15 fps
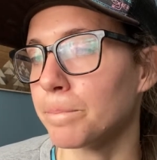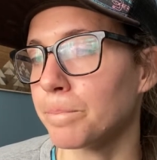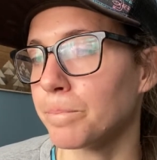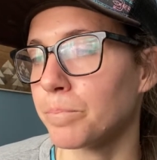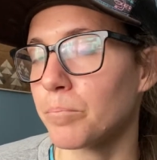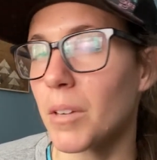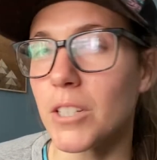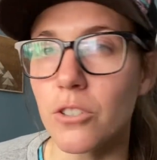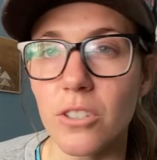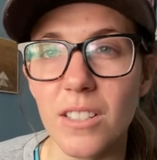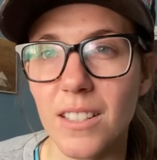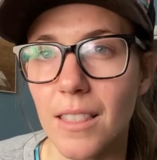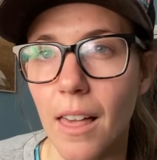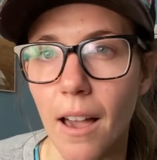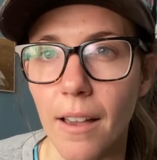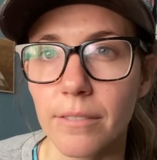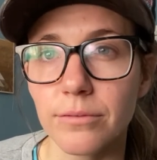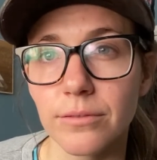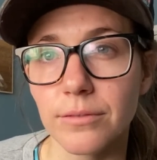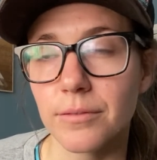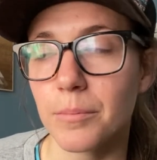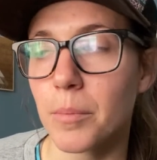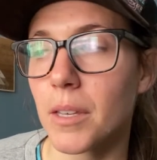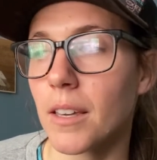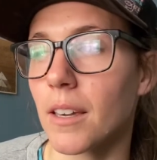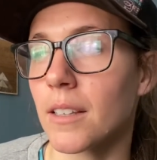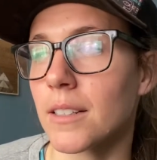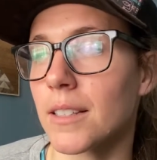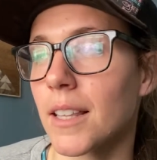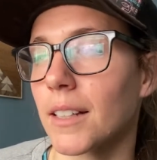Make sure it's live
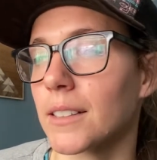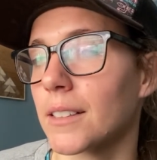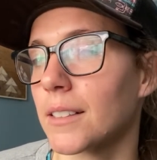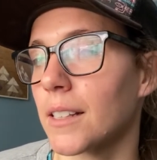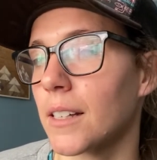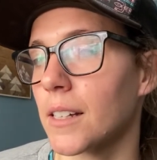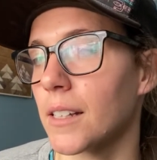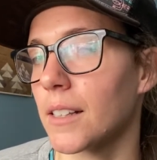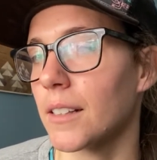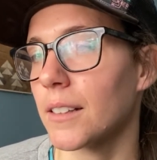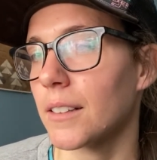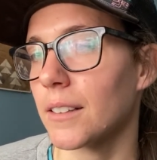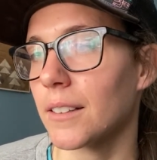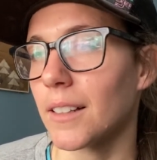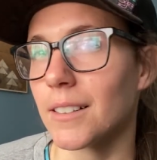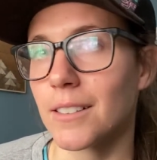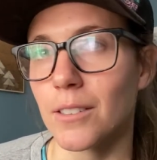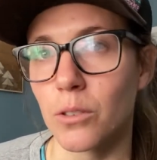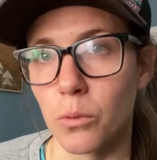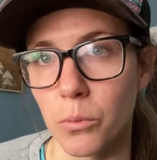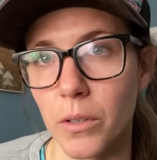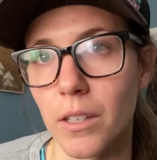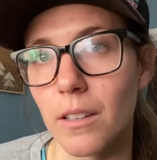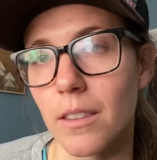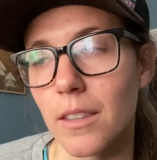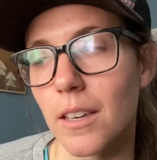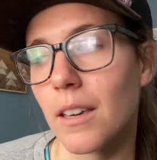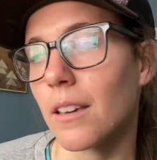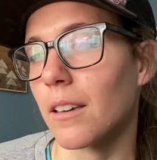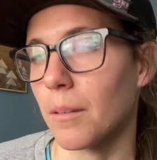because that's the real
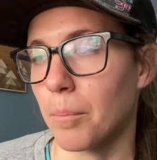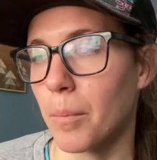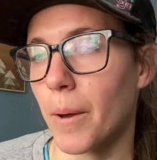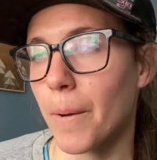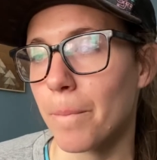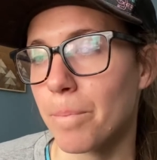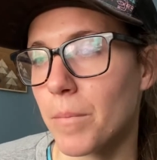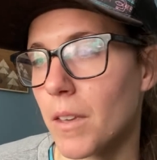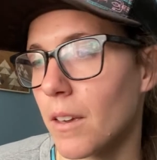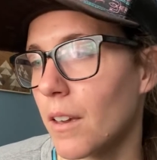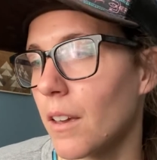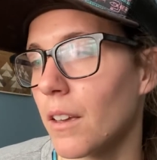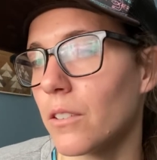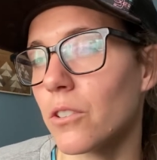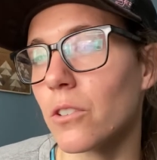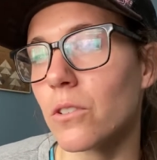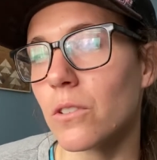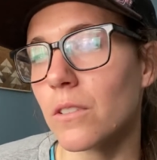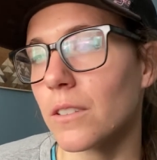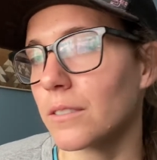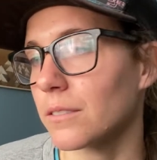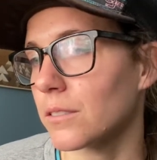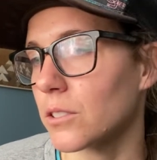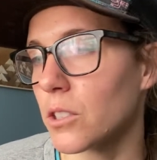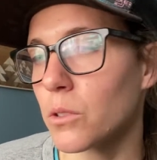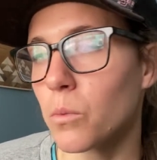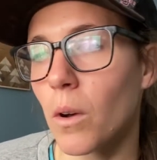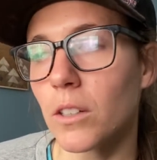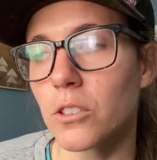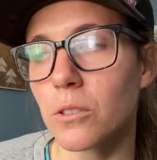thing. But just
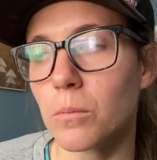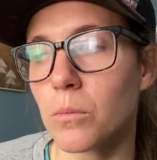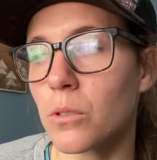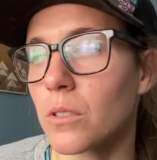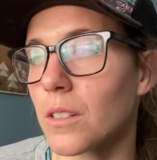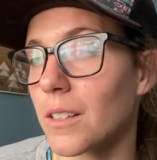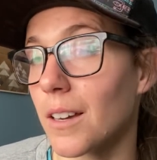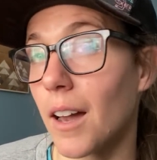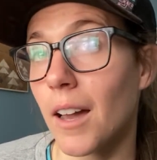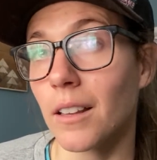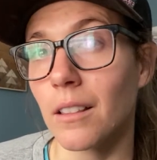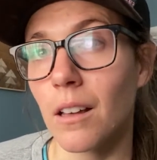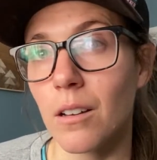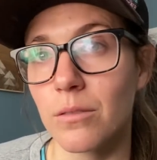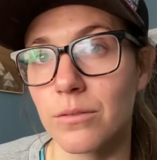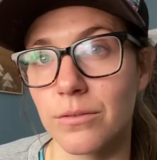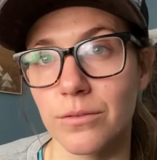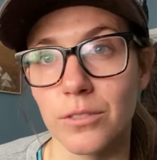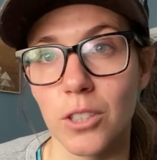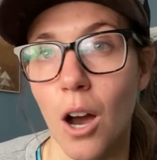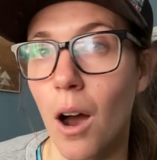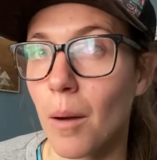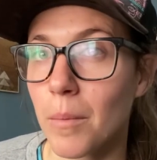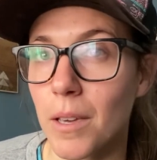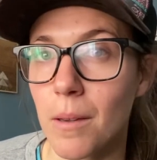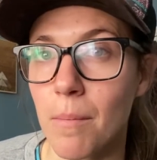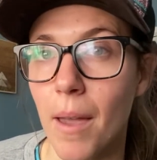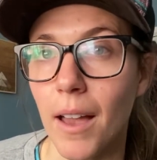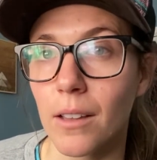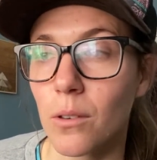just watch some music. I love Tommy
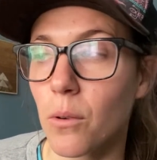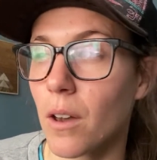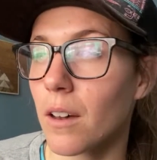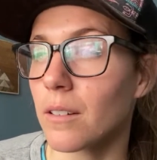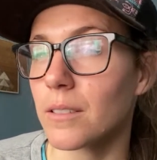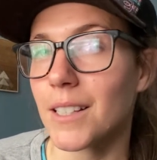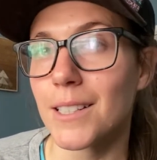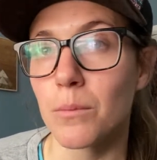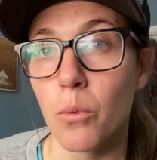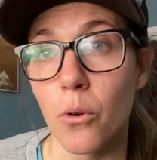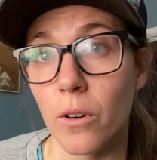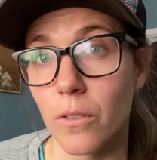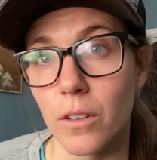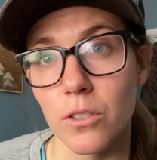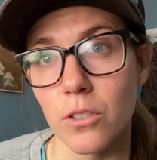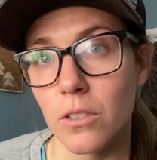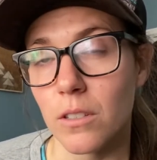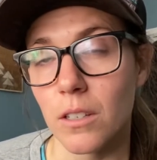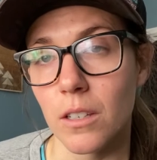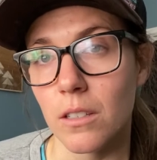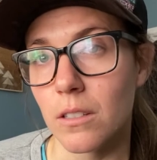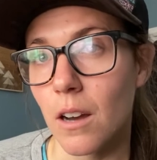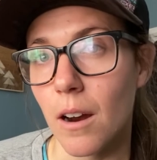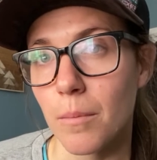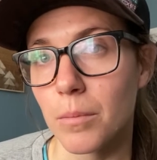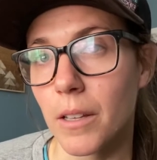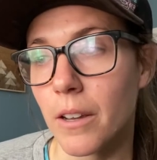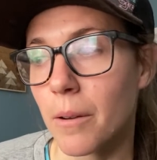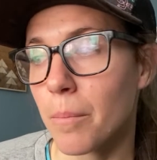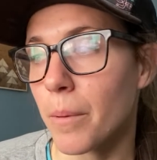Emmanuel. He's more of a just a guitar
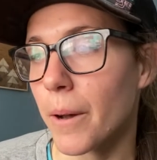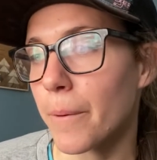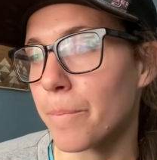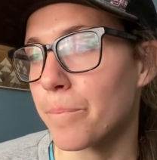player, but